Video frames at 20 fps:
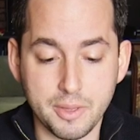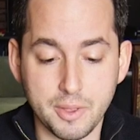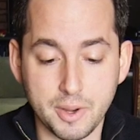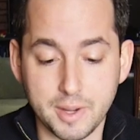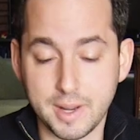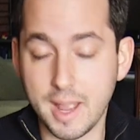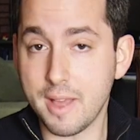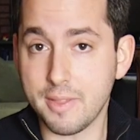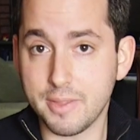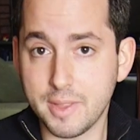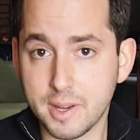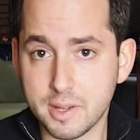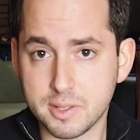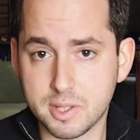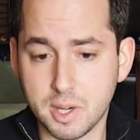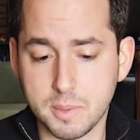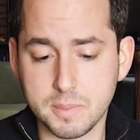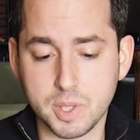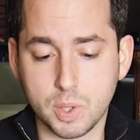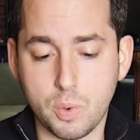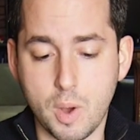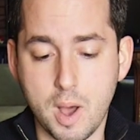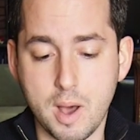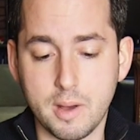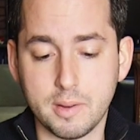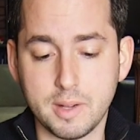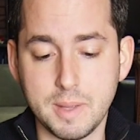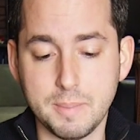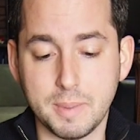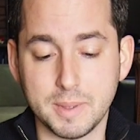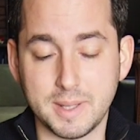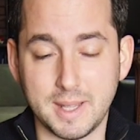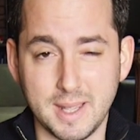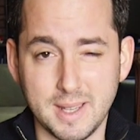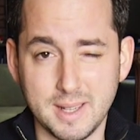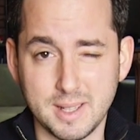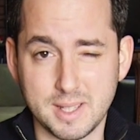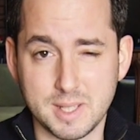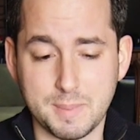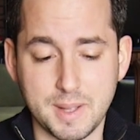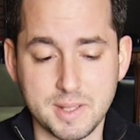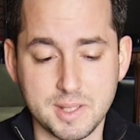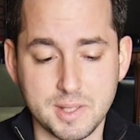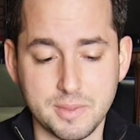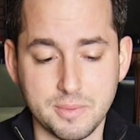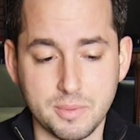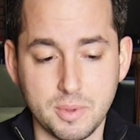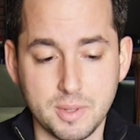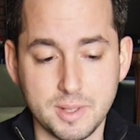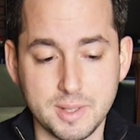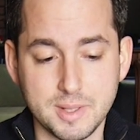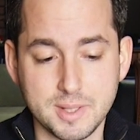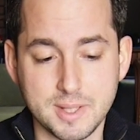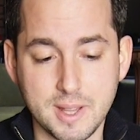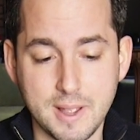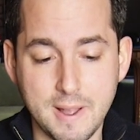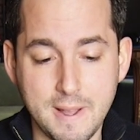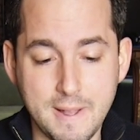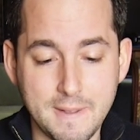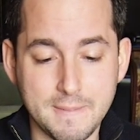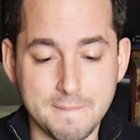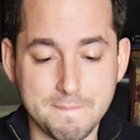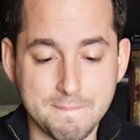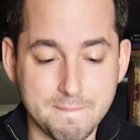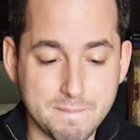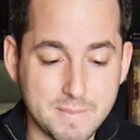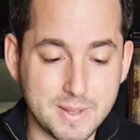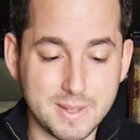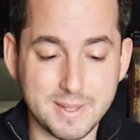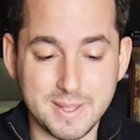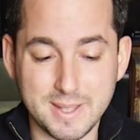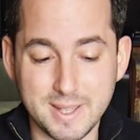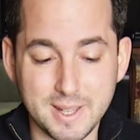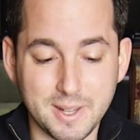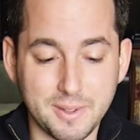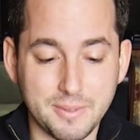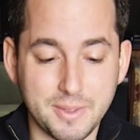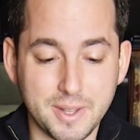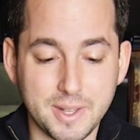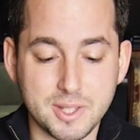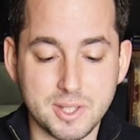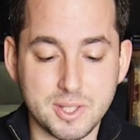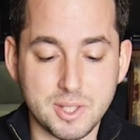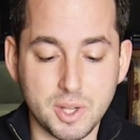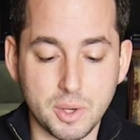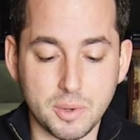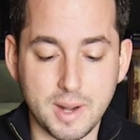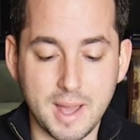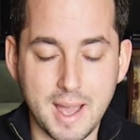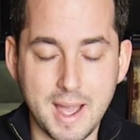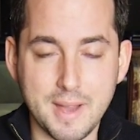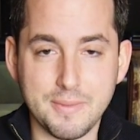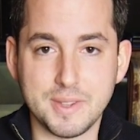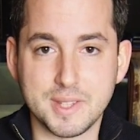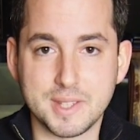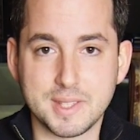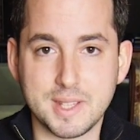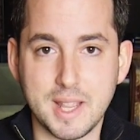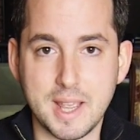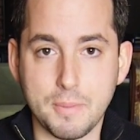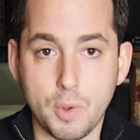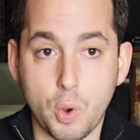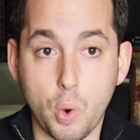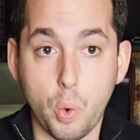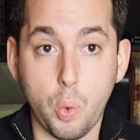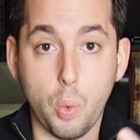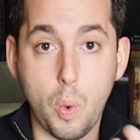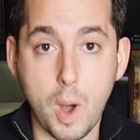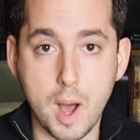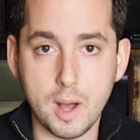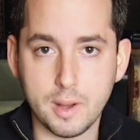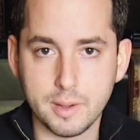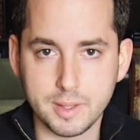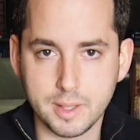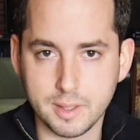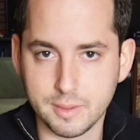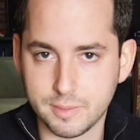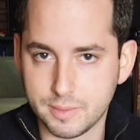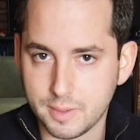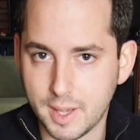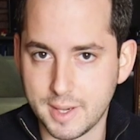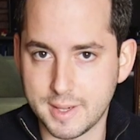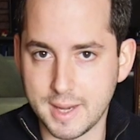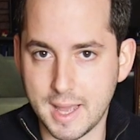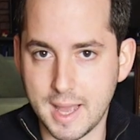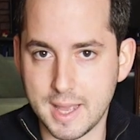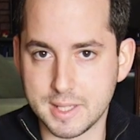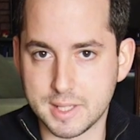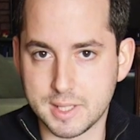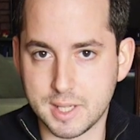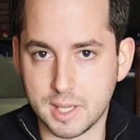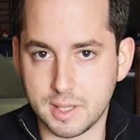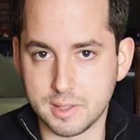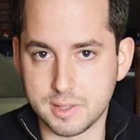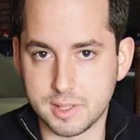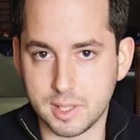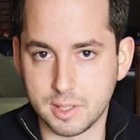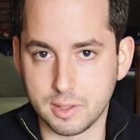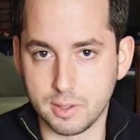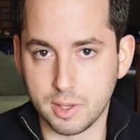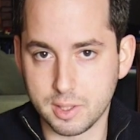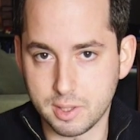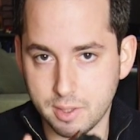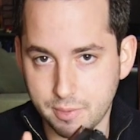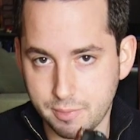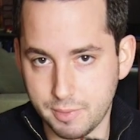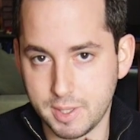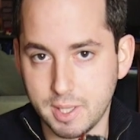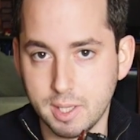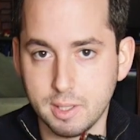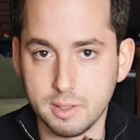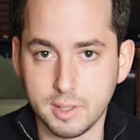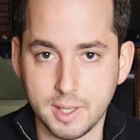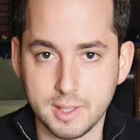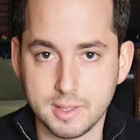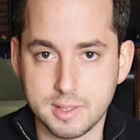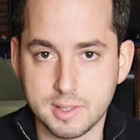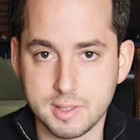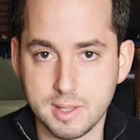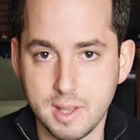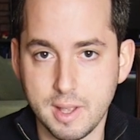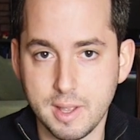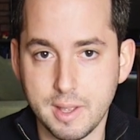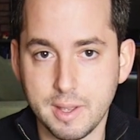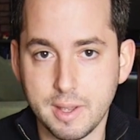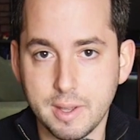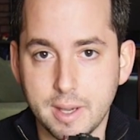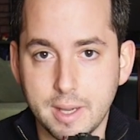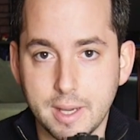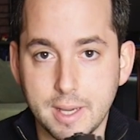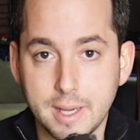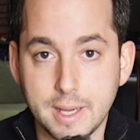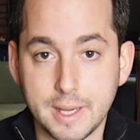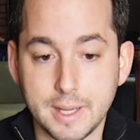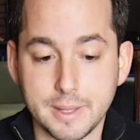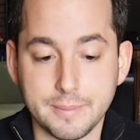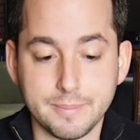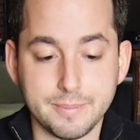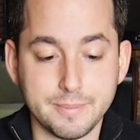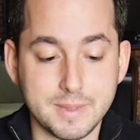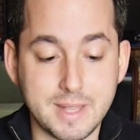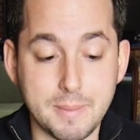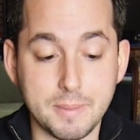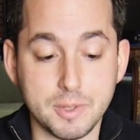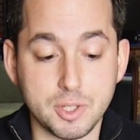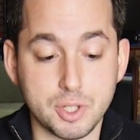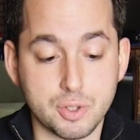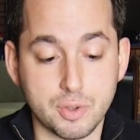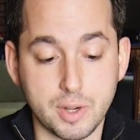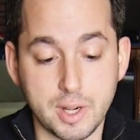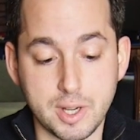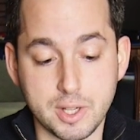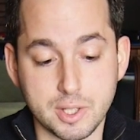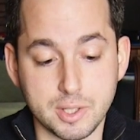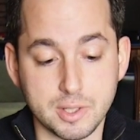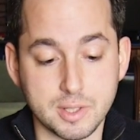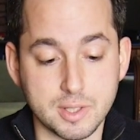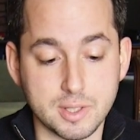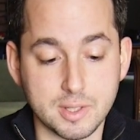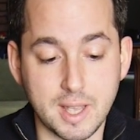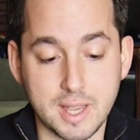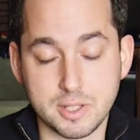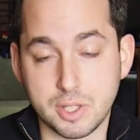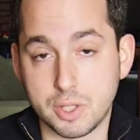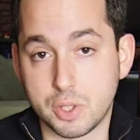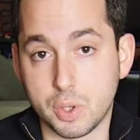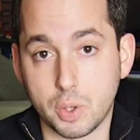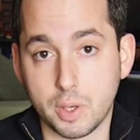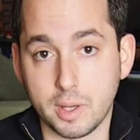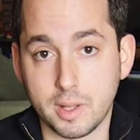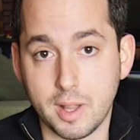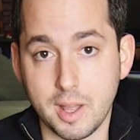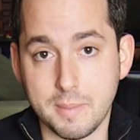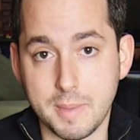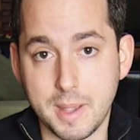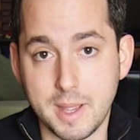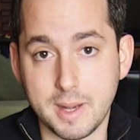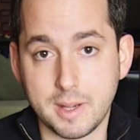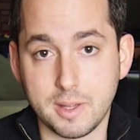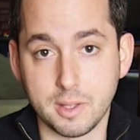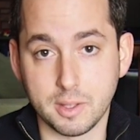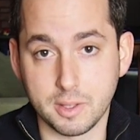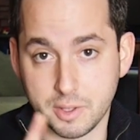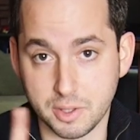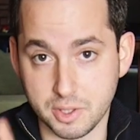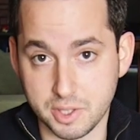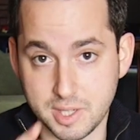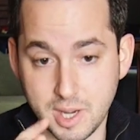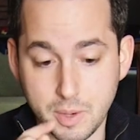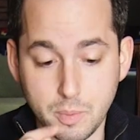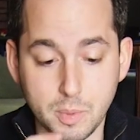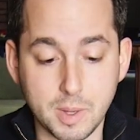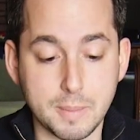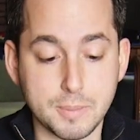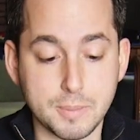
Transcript: they're getting there in terms of quality, but the inexpensive ones, you know, they just don't have the same quality of light as tungsten. Look at the video lights demonstration / tutorial I made and you'll understand what